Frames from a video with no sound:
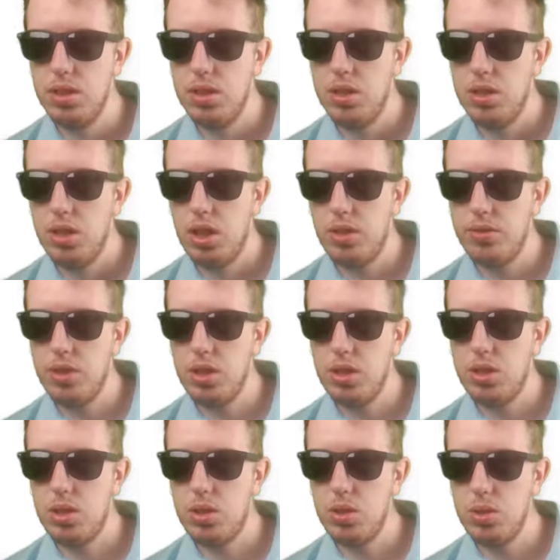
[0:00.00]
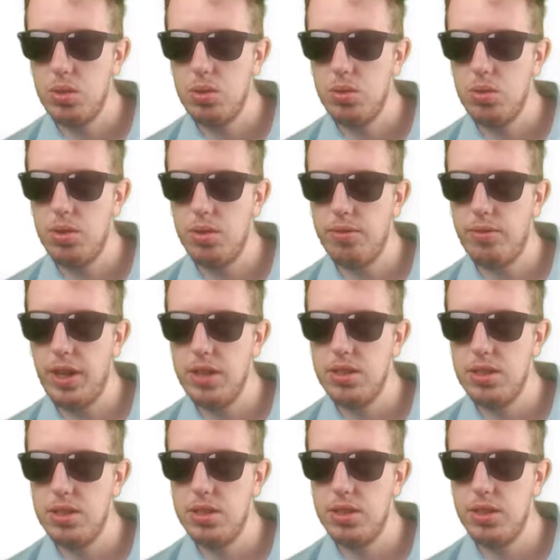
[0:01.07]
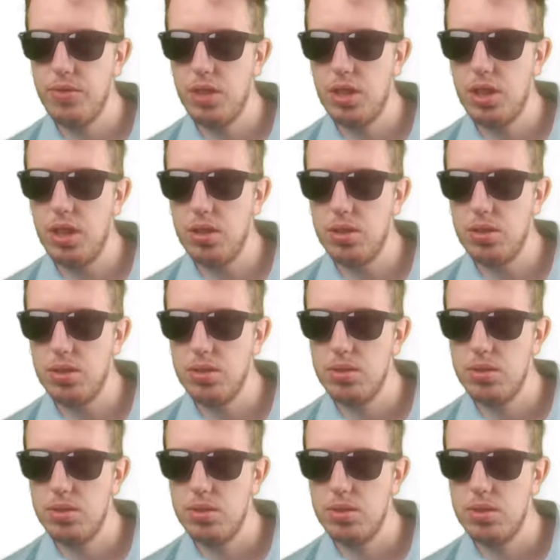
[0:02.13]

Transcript: You have to include faces of the colors.